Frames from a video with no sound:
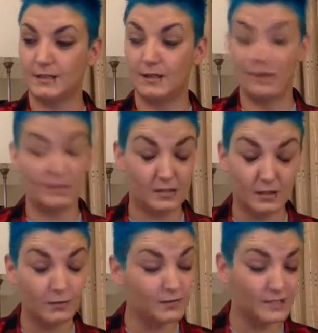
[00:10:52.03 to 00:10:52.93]
I just
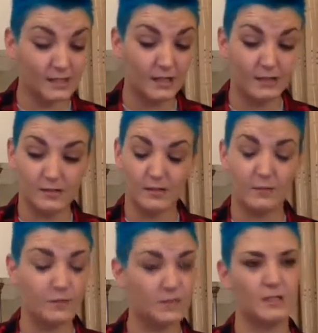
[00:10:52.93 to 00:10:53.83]
don't know what to say. Sorry,
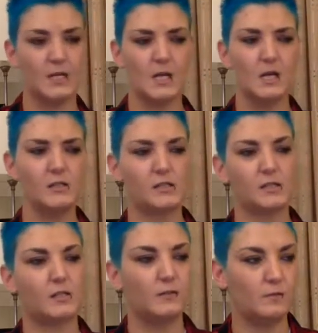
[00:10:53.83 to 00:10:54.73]
I'm just
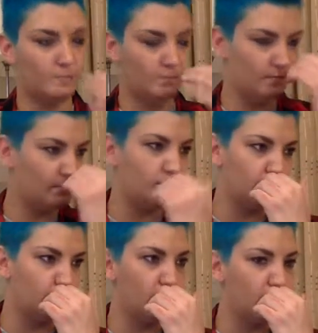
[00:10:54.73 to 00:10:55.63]
so
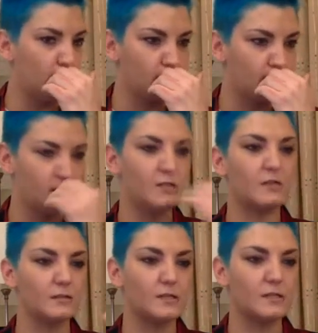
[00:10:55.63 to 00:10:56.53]

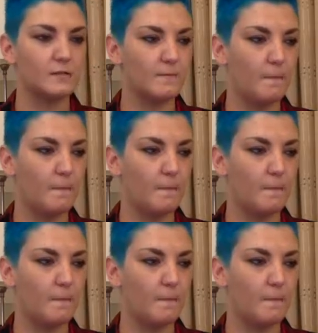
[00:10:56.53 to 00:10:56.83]
shocked.